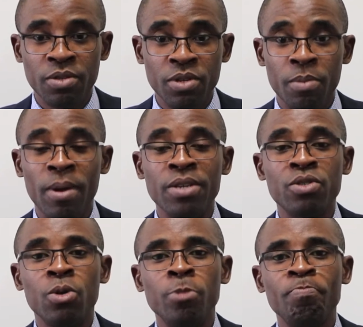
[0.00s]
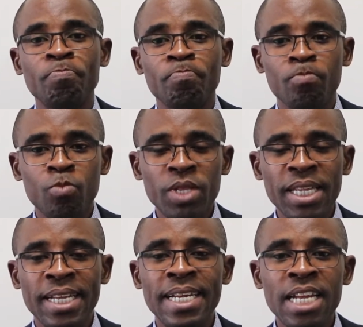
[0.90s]
get to the pastor.
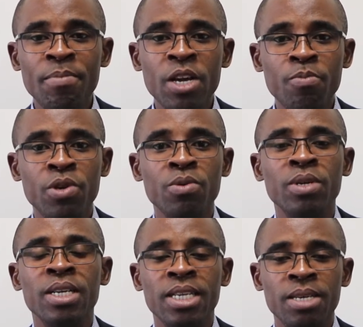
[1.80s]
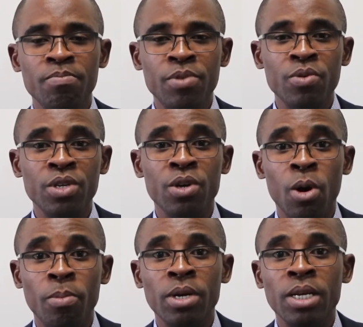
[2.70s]
Let them help you in building
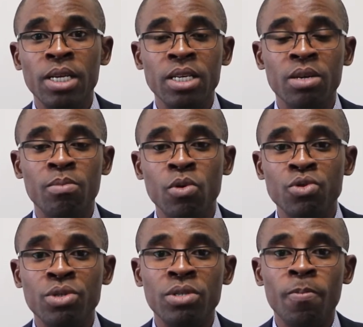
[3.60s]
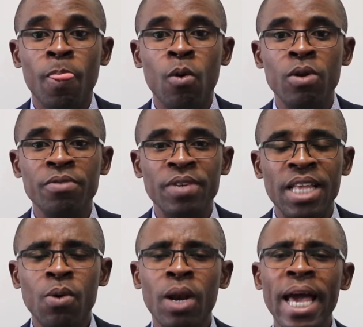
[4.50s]
up your most holy faith.
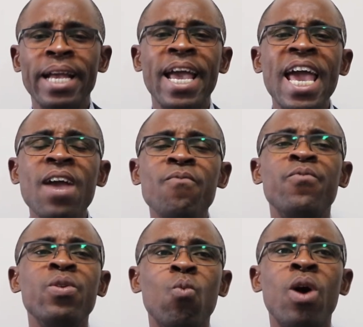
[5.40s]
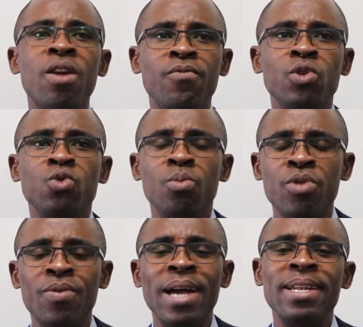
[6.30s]
I would like every one of us to
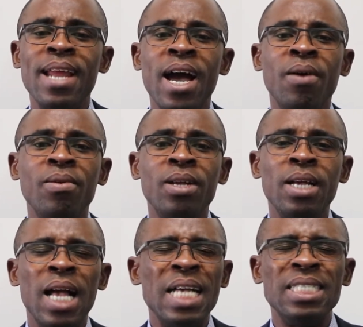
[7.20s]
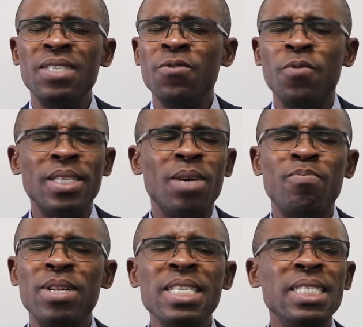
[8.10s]
pray right now and say, Father,
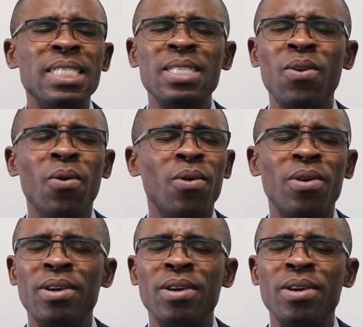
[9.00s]
please, Lord,